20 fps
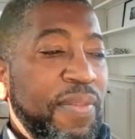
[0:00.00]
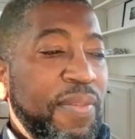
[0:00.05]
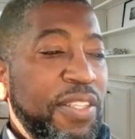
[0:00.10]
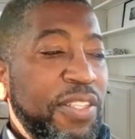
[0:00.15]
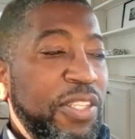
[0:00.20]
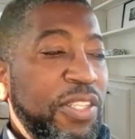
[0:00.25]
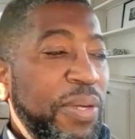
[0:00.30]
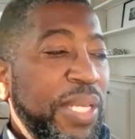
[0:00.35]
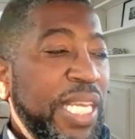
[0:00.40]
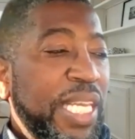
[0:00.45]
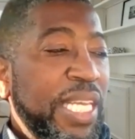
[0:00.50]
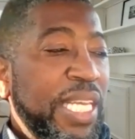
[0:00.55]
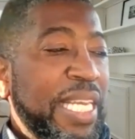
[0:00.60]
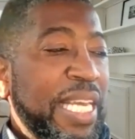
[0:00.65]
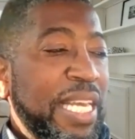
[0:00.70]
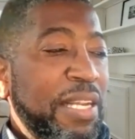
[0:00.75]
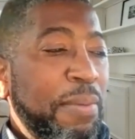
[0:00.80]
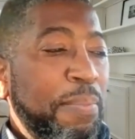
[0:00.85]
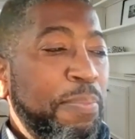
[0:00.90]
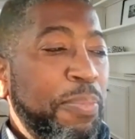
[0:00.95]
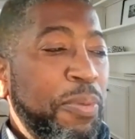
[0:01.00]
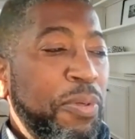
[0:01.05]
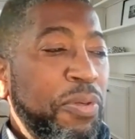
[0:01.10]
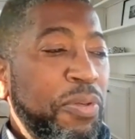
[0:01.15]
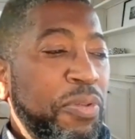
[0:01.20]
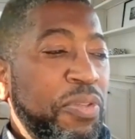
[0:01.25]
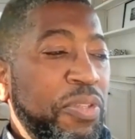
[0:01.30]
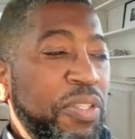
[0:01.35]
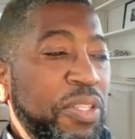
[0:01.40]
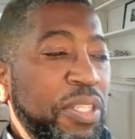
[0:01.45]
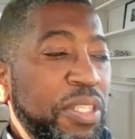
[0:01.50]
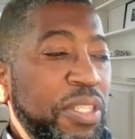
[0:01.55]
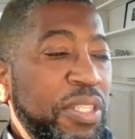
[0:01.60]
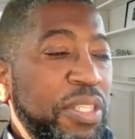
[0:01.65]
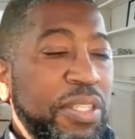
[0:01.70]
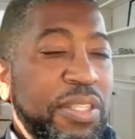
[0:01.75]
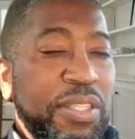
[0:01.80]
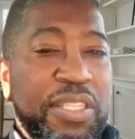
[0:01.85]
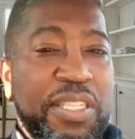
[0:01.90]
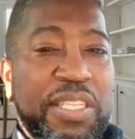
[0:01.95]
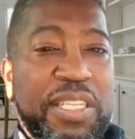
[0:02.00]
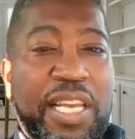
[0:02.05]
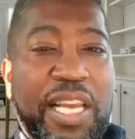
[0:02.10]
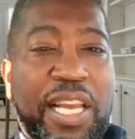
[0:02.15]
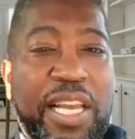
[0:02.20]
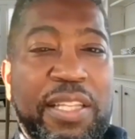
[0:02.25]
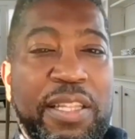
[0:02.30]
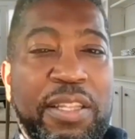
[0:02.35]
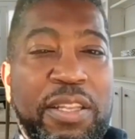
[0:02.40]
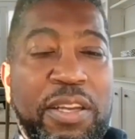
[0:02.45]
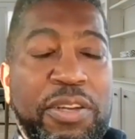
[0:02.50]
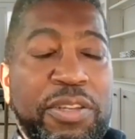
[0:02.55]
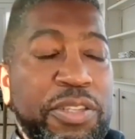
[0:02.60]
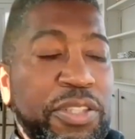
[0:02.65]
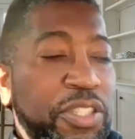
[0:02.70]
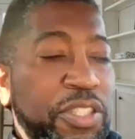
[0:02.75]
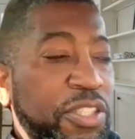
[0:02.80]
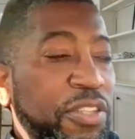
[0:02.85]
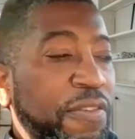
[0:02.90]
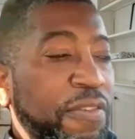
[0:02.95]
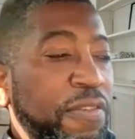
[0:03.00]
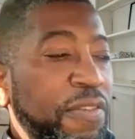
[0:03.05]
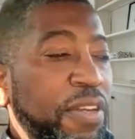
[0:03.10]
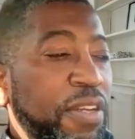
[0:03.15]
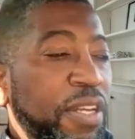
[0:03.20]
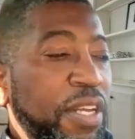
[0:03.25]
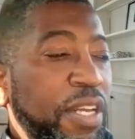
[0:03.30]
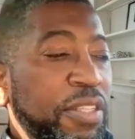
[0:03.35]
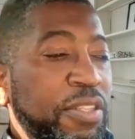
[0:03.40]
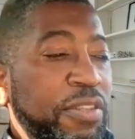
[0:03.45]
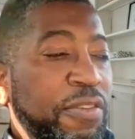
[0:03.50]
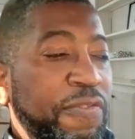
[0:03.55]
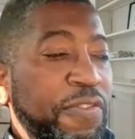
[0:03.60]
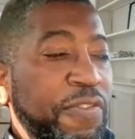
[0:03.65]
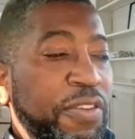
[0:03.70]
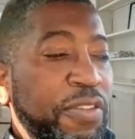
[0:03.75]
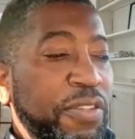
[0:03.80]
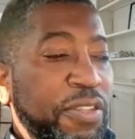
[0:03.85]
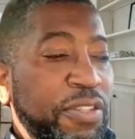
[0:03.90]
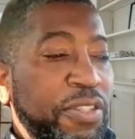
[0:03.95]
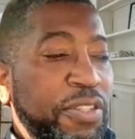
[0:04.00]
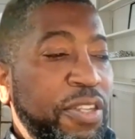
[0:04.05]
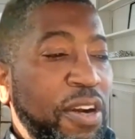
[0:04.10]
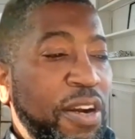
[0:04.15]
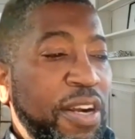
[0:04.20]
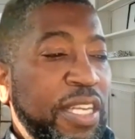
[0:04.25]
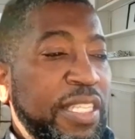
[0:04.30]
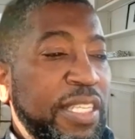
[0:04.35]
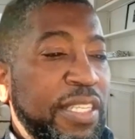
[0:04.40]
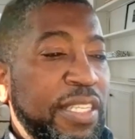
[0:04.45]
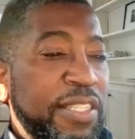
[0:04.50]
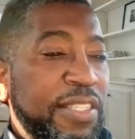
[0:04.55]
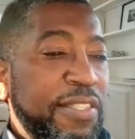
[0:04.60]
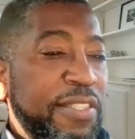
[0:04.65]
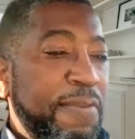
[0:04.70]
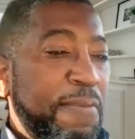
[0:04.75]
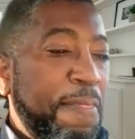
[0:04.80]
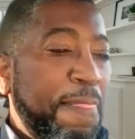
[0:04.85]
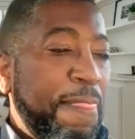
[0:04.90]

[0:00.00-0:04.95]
so he'd get a boost and lurch into further darkness.